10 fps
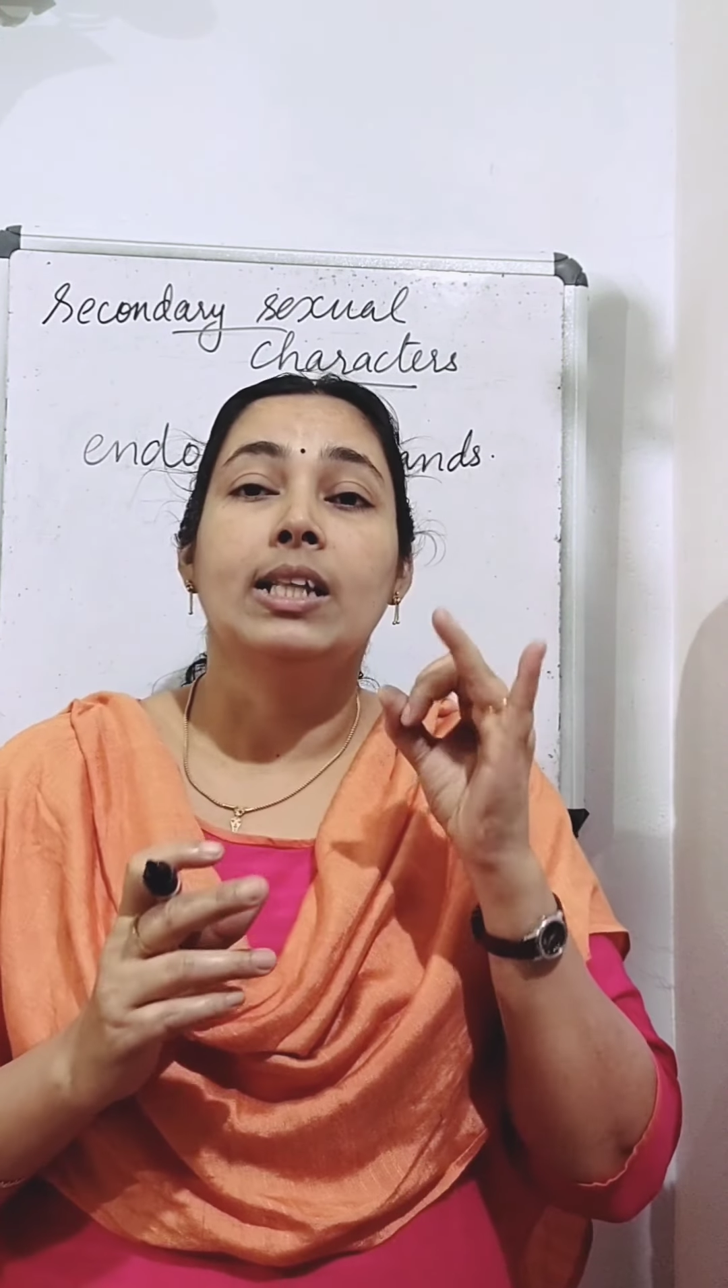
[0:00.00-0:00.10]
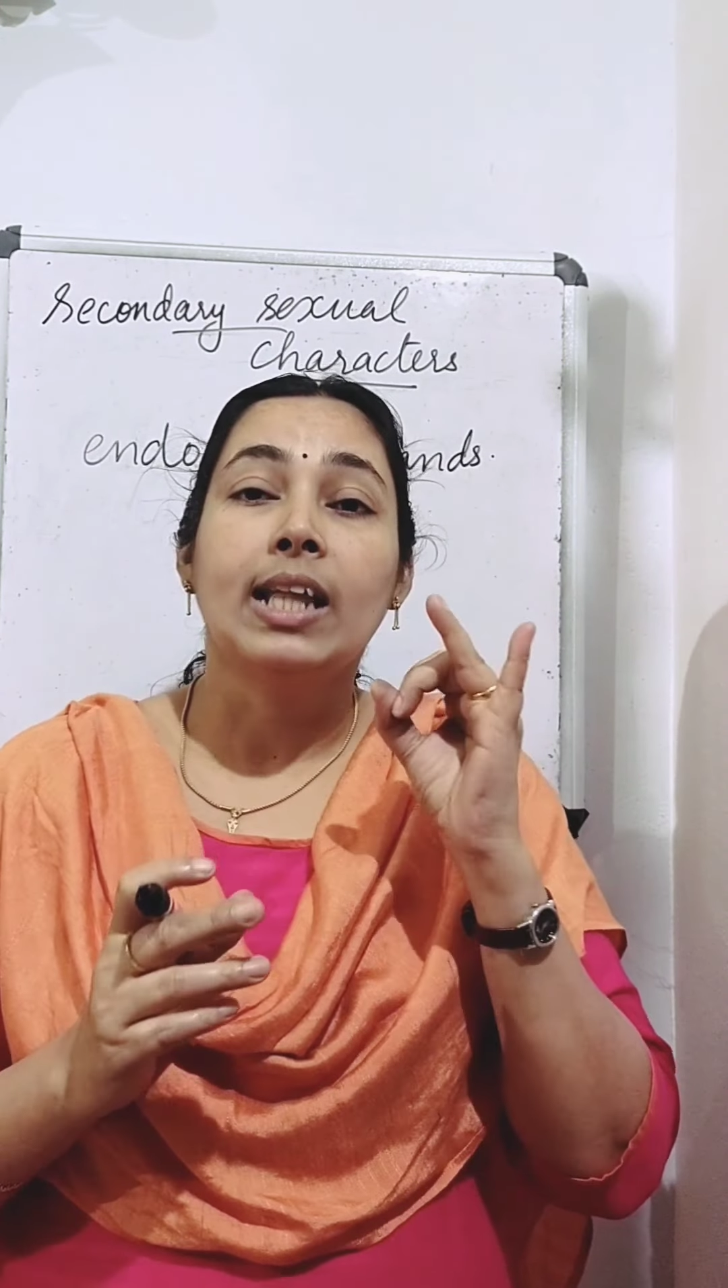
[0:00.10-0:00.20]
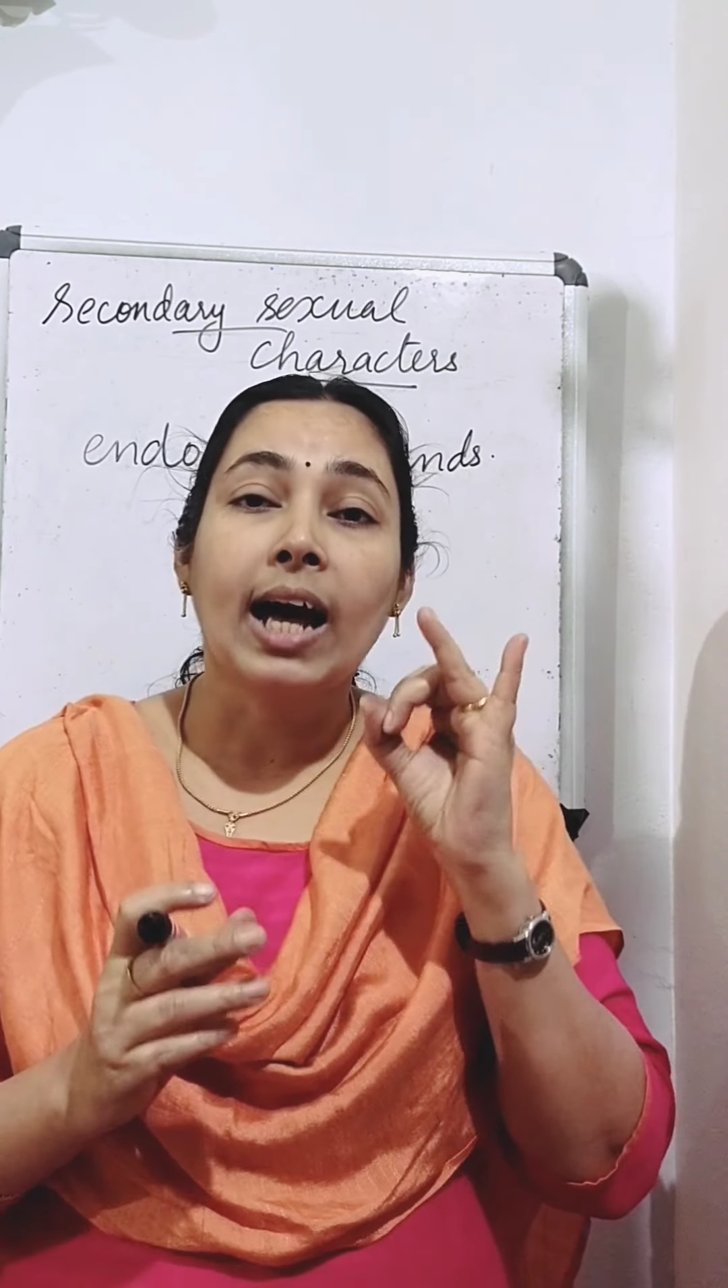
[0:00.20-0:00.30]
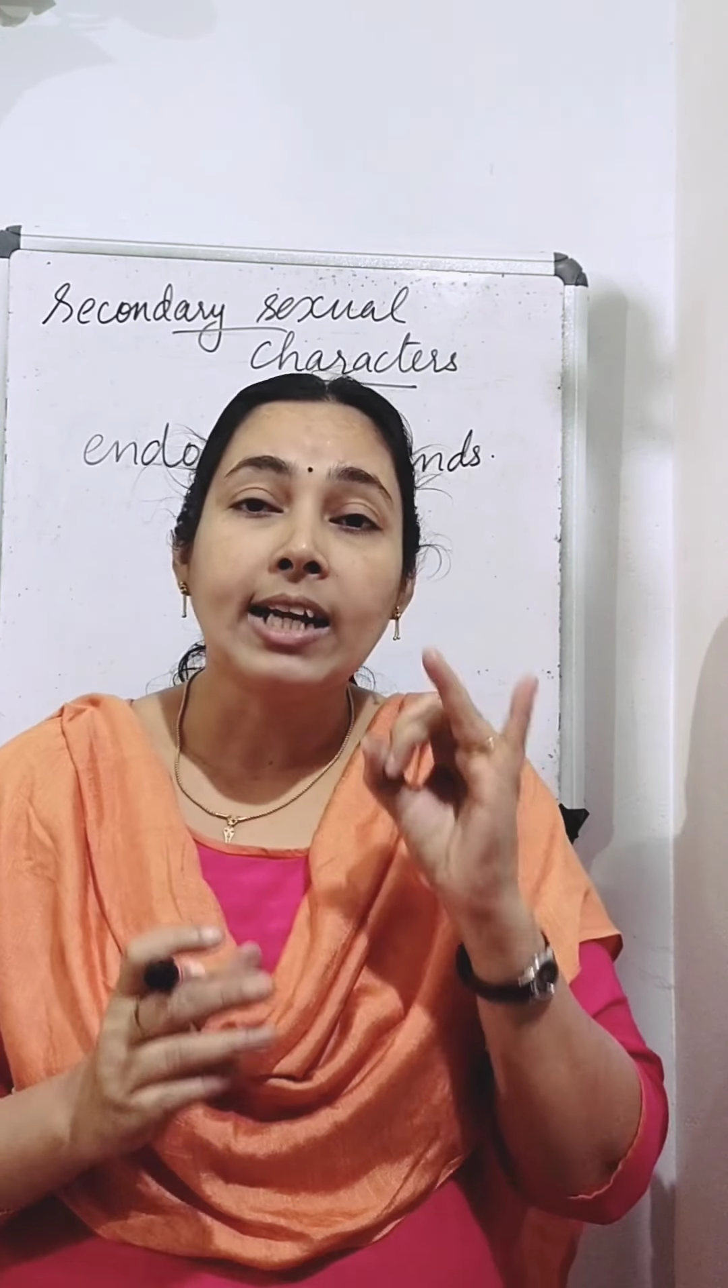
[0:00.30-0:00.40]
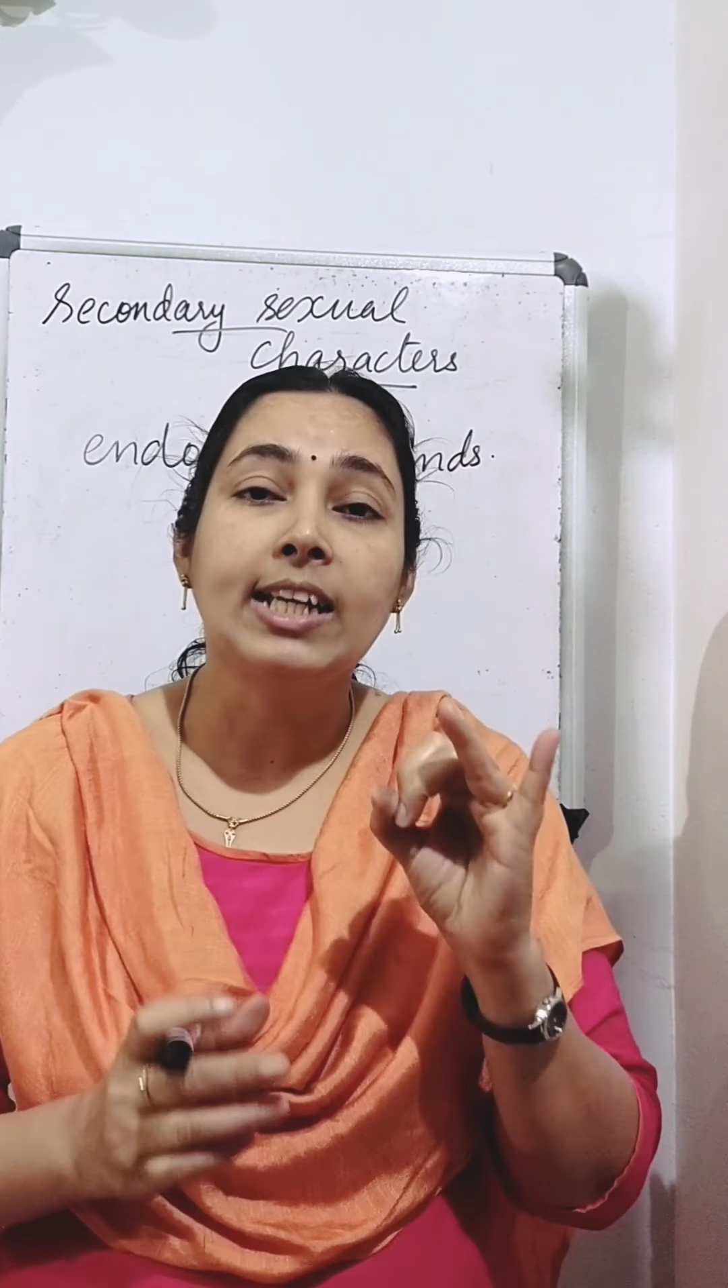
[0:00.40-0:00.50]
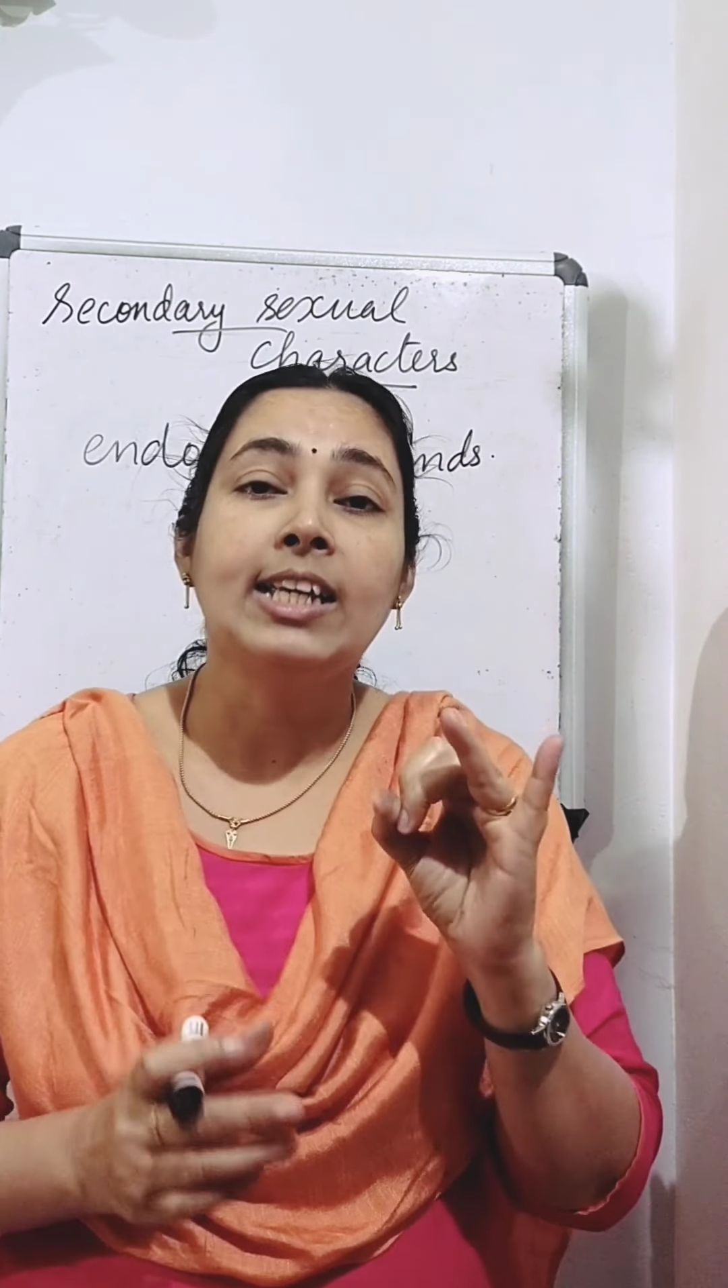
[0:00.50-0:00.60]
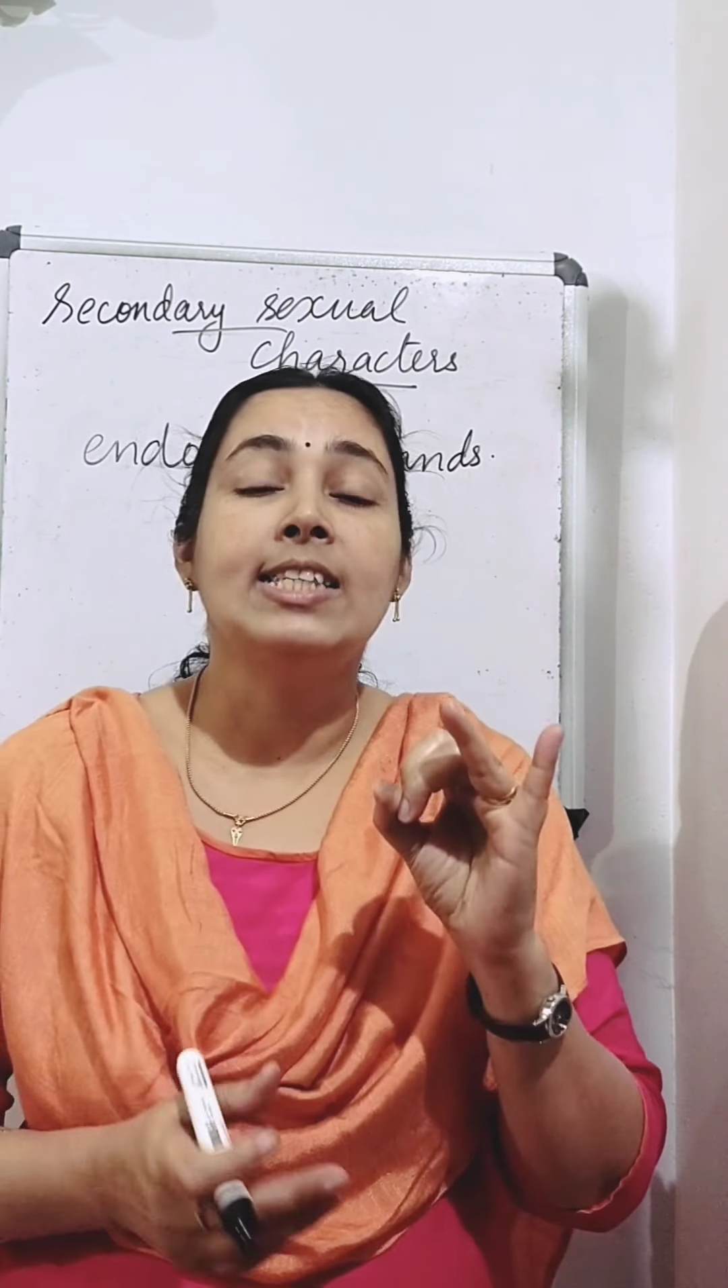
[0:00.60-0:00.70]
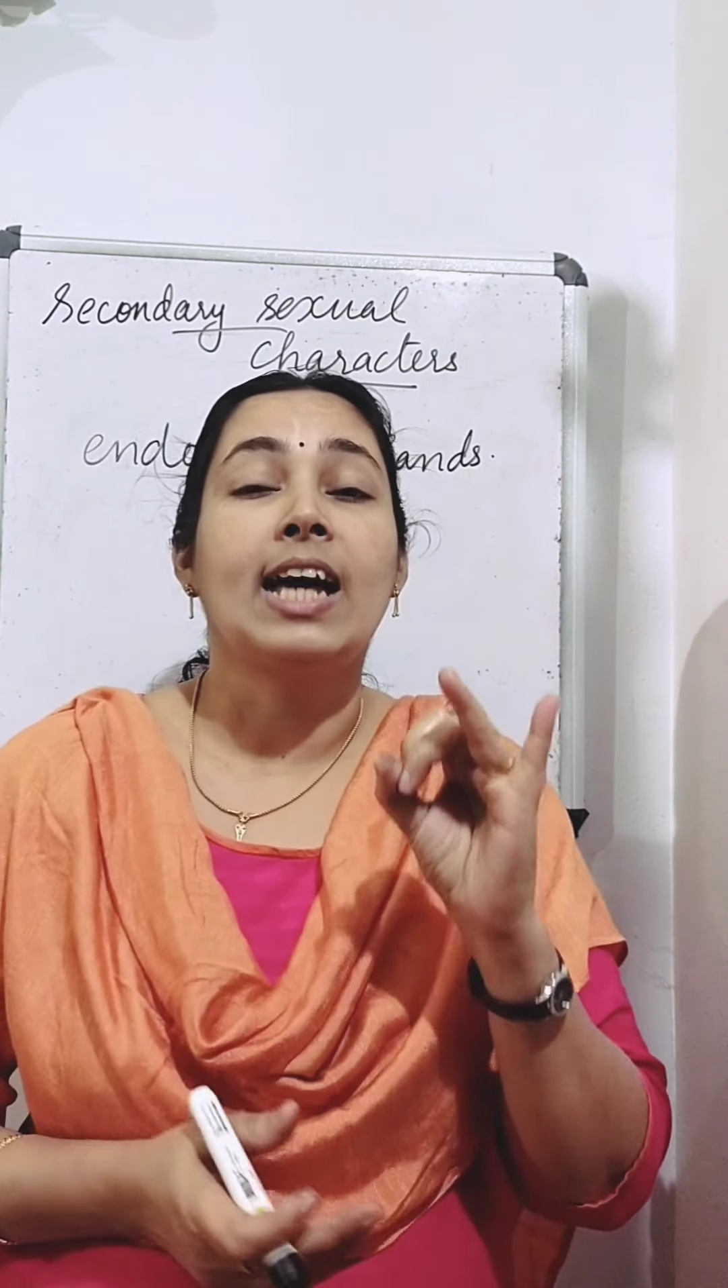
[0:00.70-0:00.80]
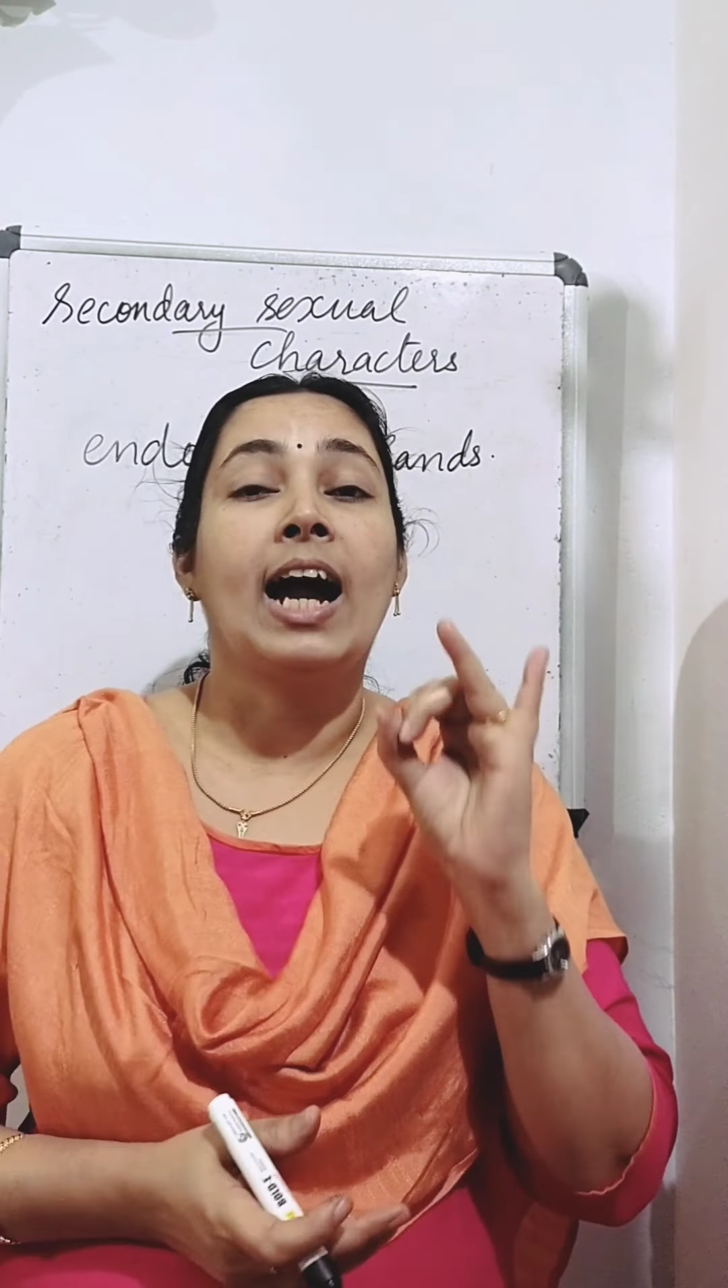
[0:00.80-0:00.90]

that is